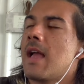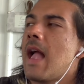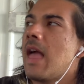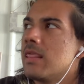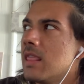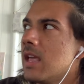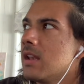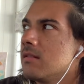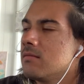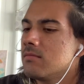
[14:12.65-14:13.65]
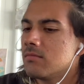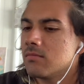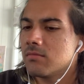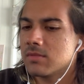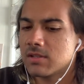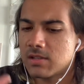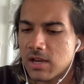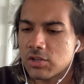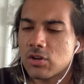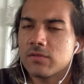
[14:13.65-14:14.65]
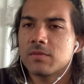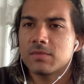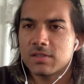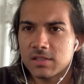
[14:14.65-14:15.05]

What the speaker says: and then section off some